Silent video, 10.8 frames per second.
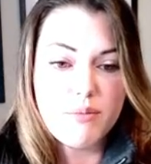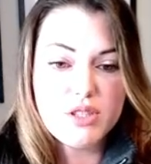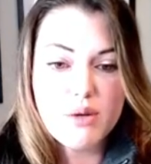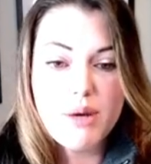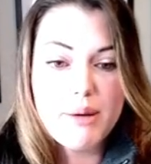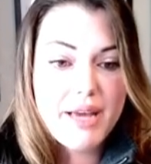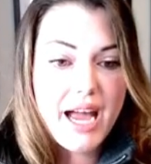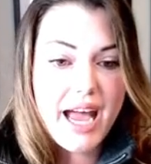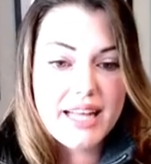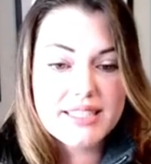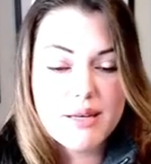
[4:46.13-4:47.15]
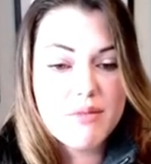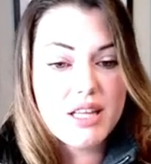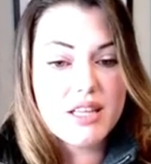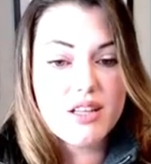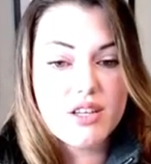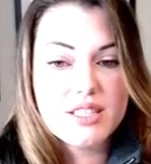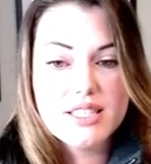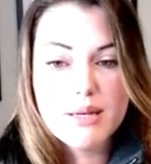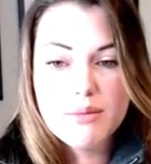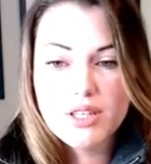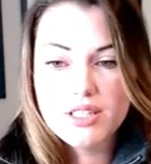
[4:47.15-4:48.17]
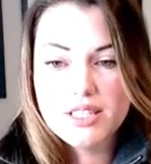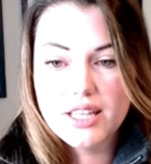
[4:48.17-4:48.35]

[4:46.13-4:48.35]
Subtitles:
So maybe I add something that looks similar to